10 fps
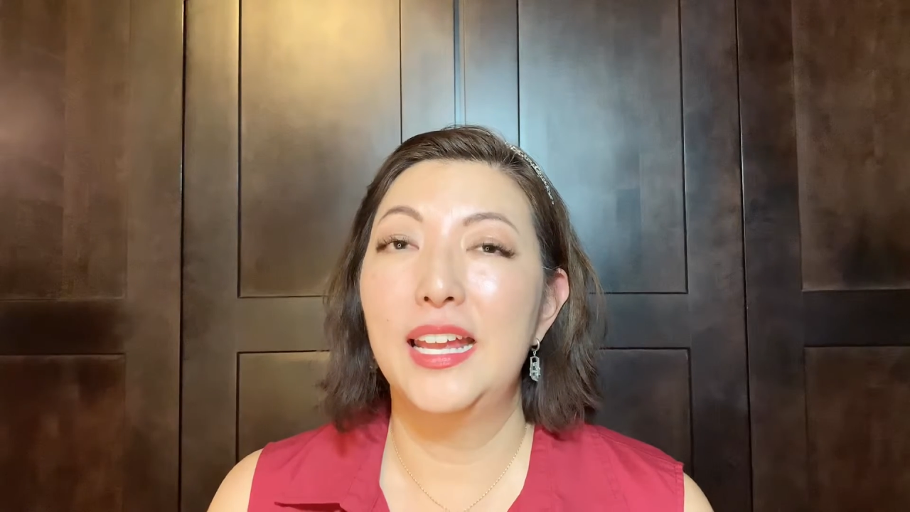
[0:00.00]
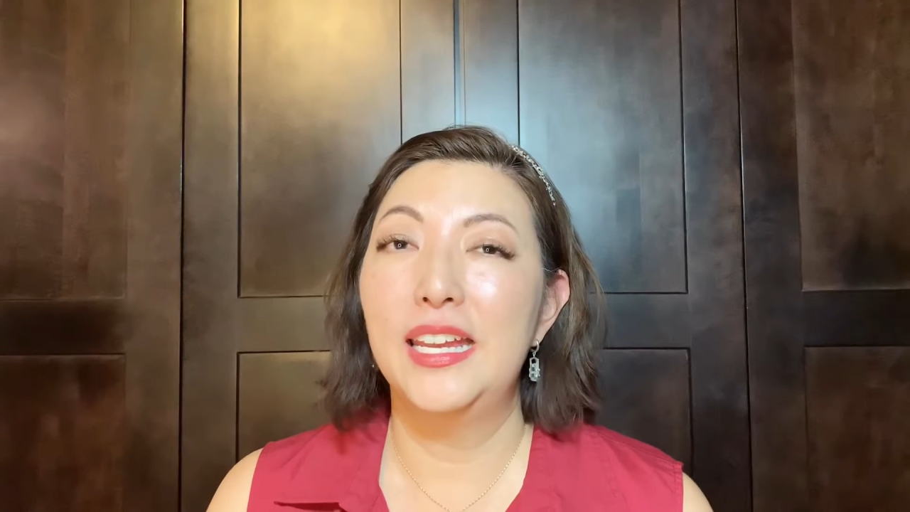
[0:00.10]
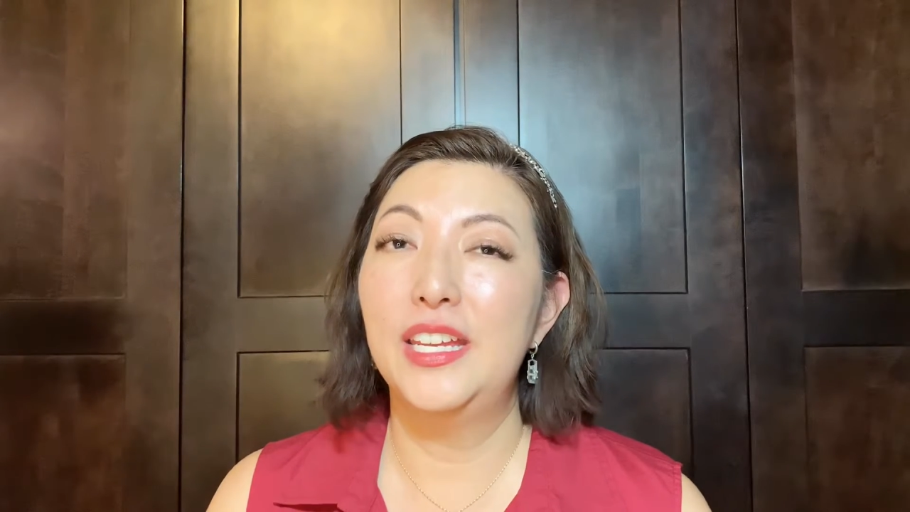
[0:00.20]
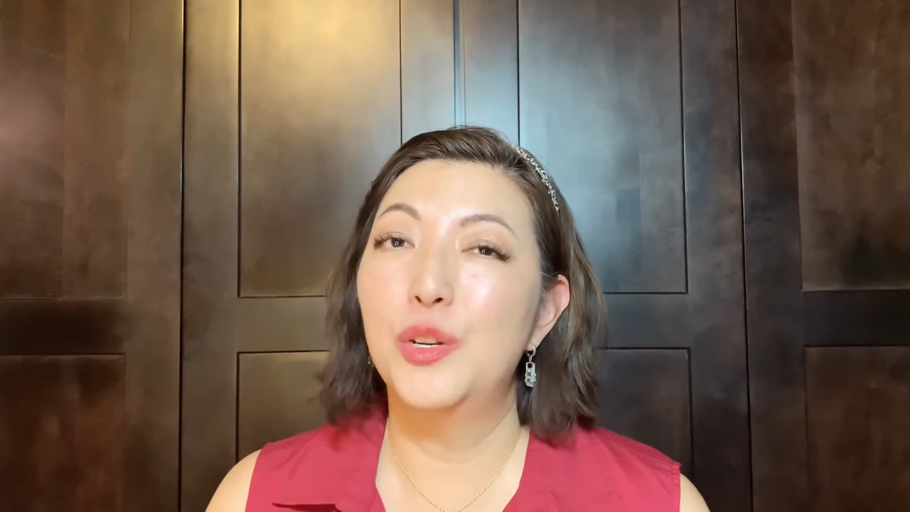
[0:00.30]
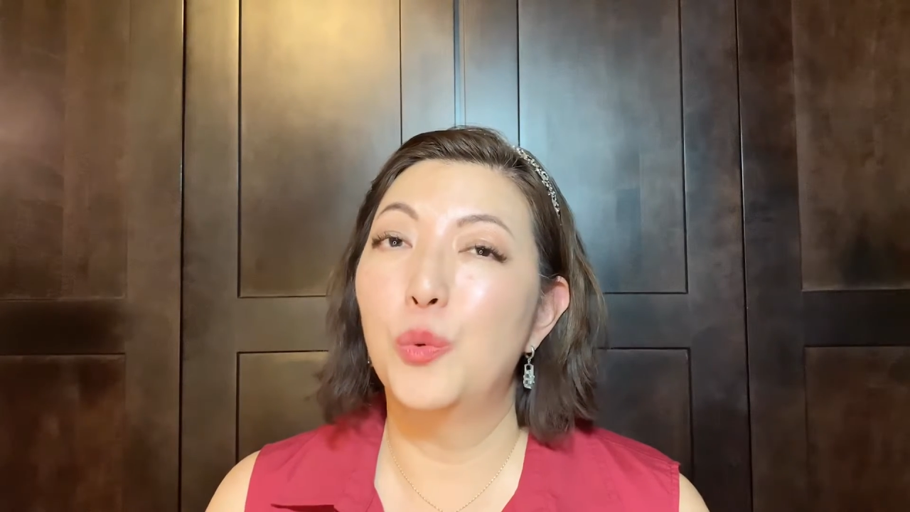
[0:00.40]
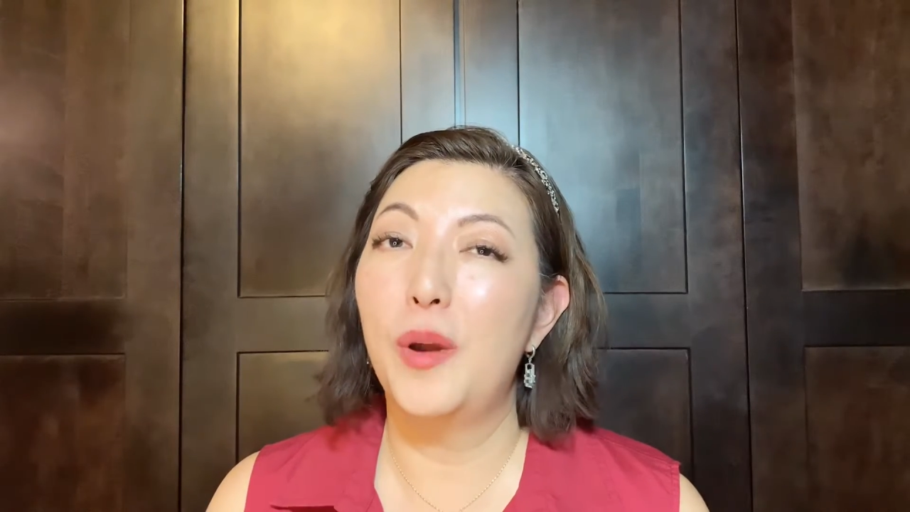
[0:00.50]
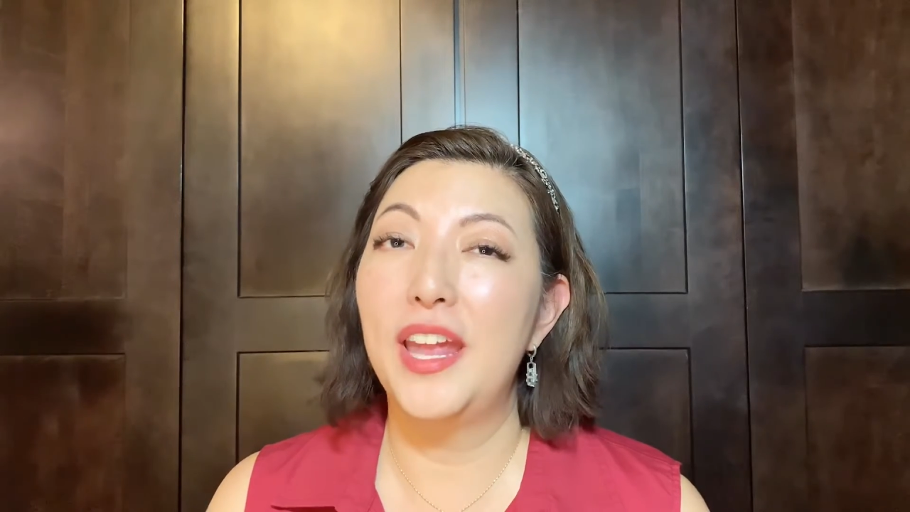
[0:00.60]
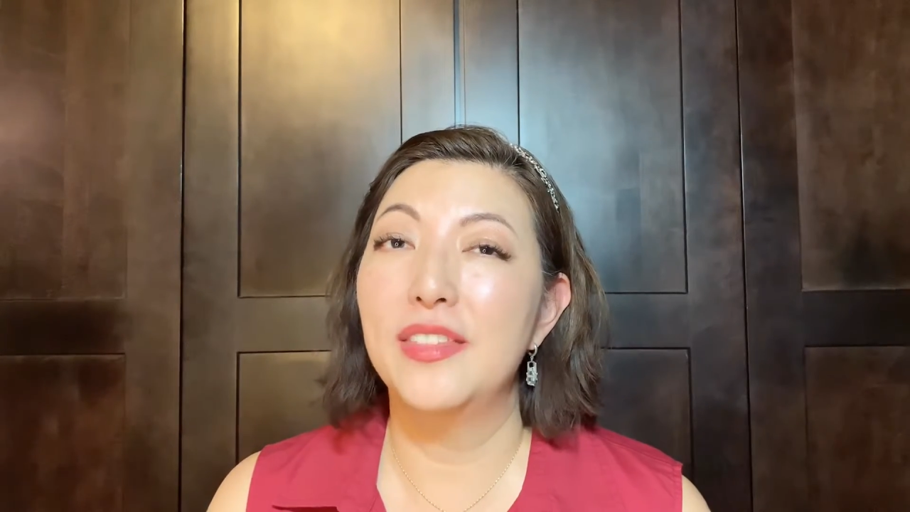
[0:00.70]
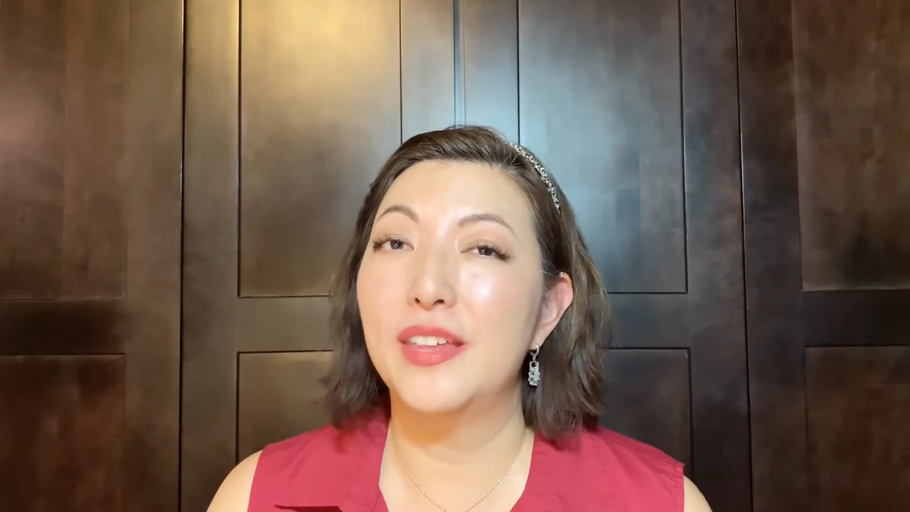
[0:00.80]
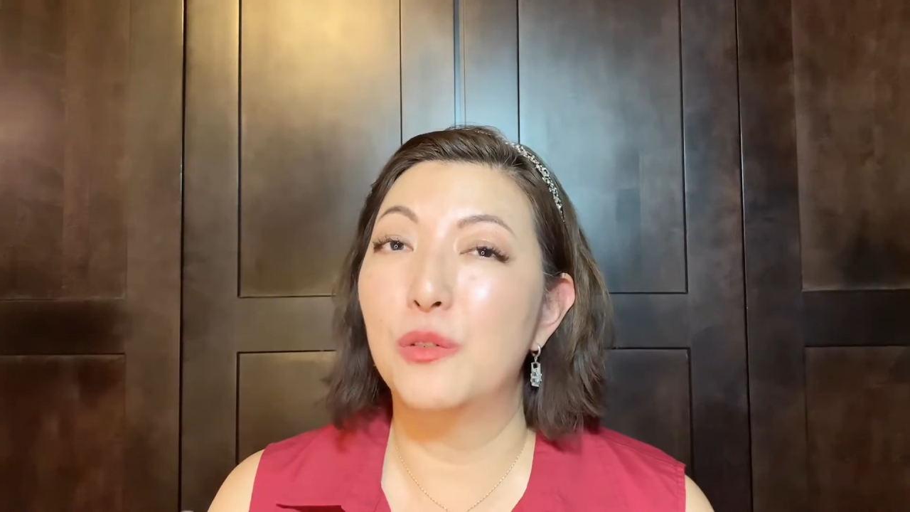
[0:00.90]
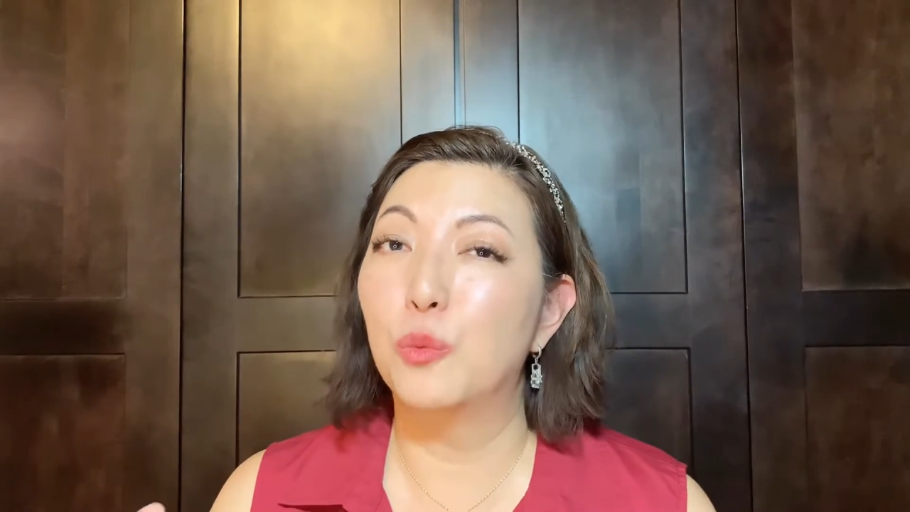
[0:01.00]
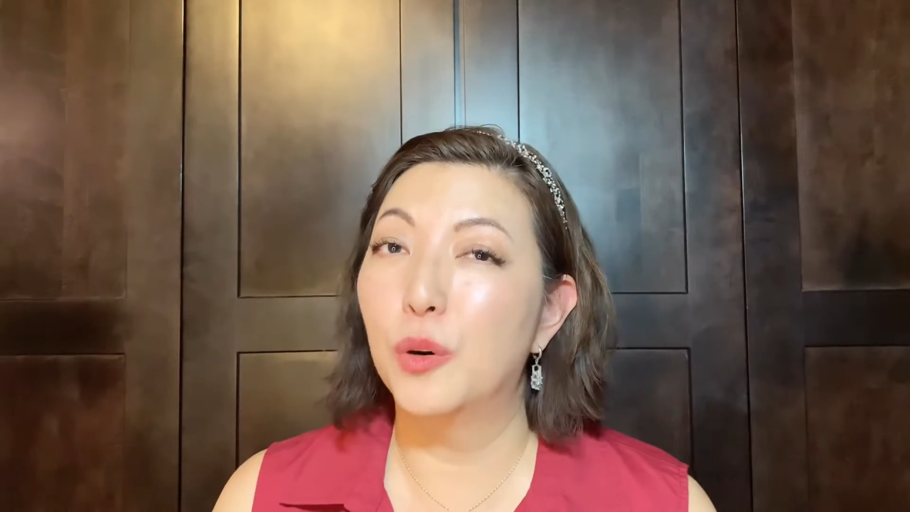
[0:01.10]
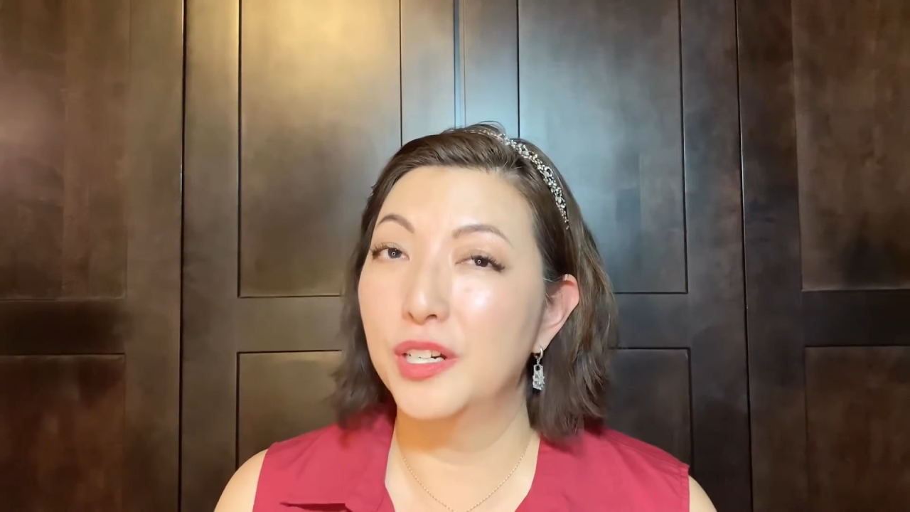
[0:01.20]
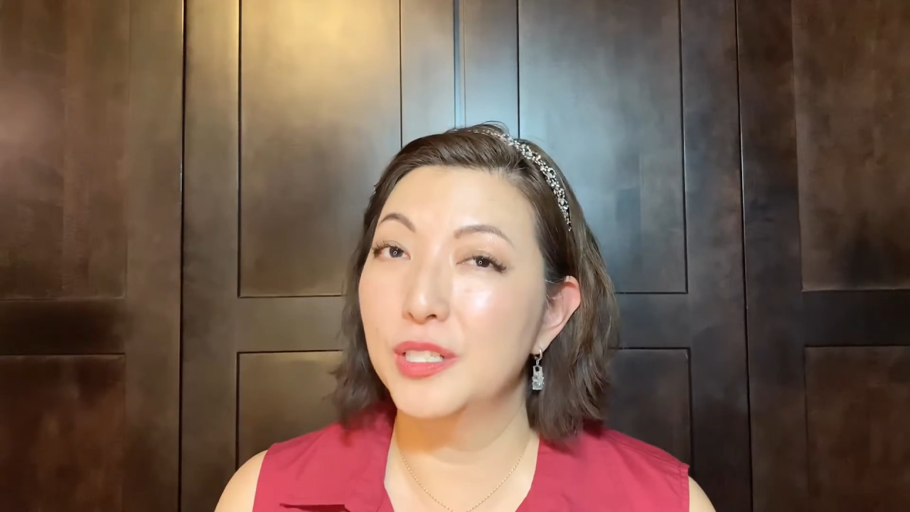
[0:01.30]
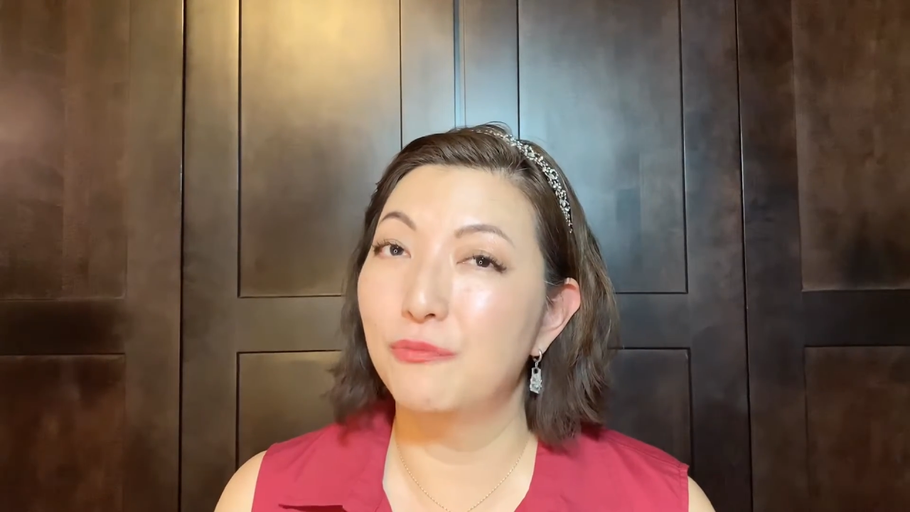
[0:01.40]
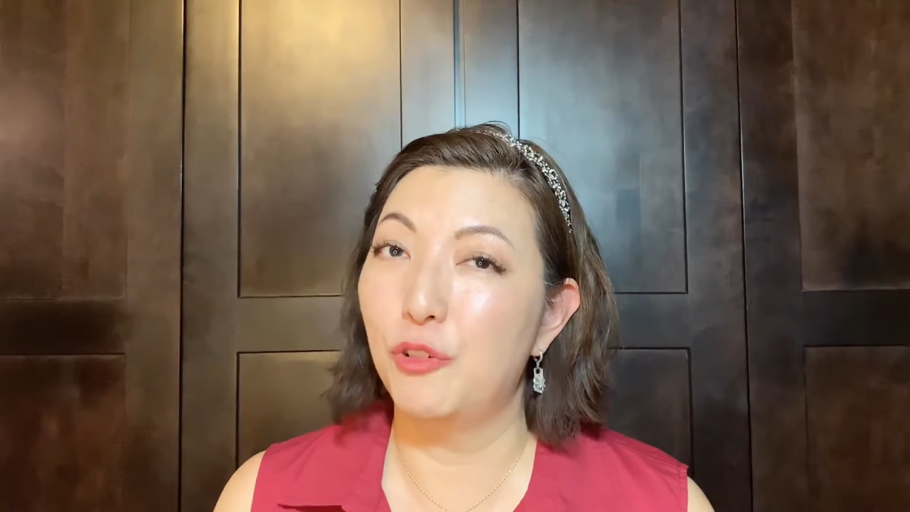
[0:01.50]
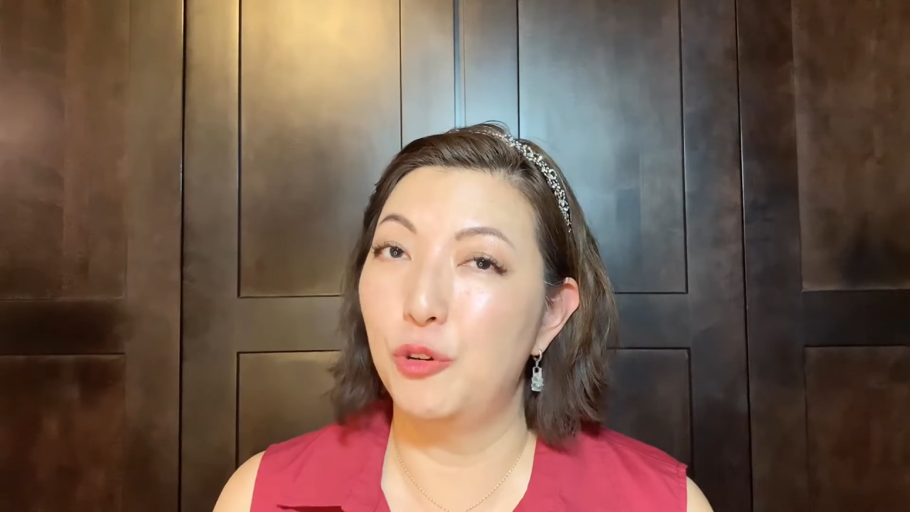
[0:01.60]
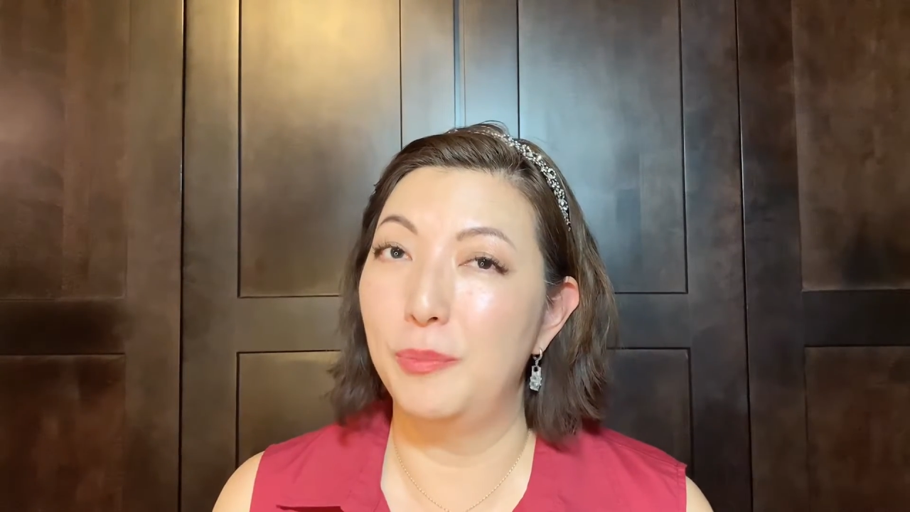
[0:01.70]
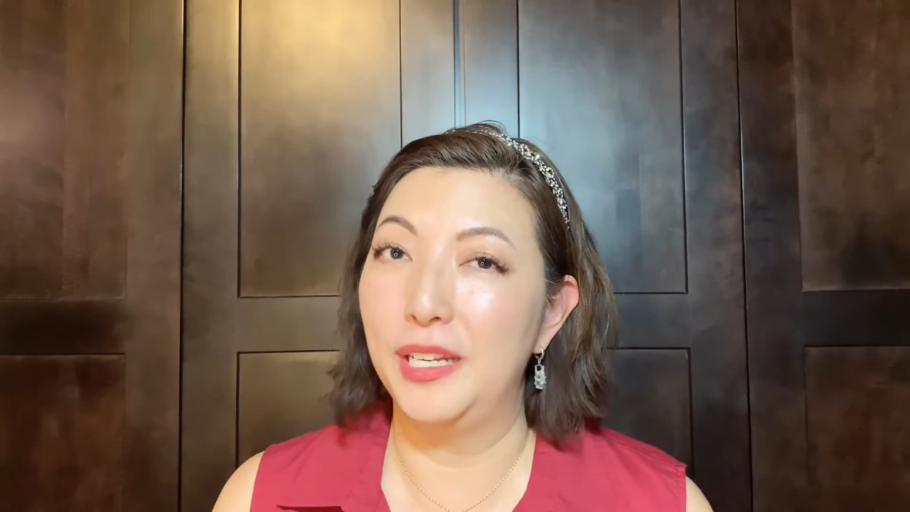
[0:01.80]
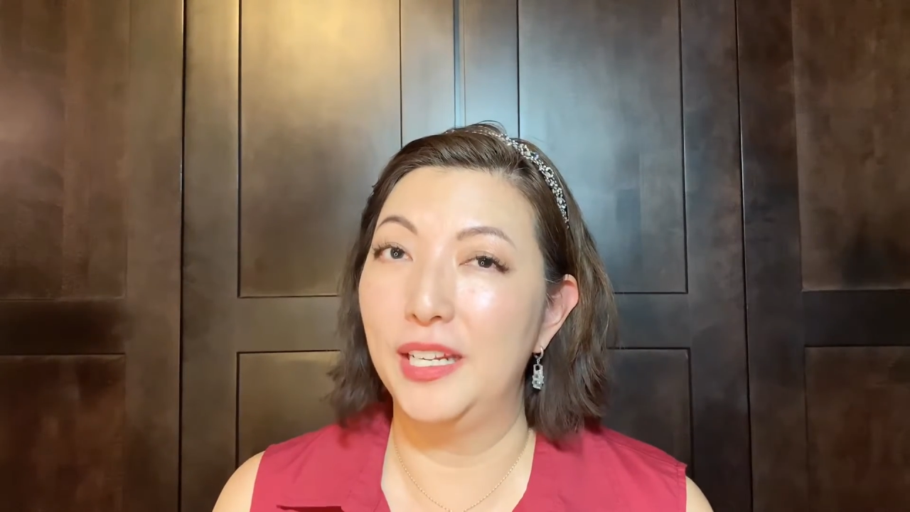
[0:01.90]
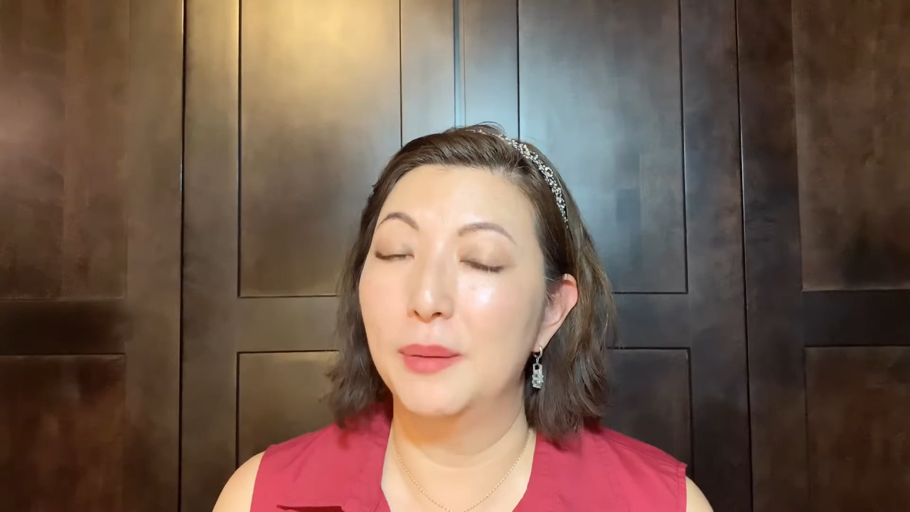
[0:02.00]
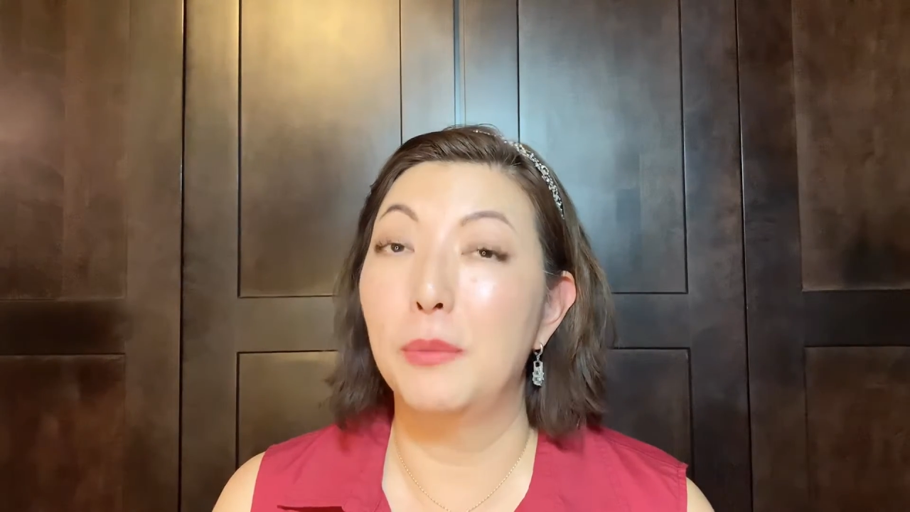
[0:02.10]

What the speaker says: in a way that works for me,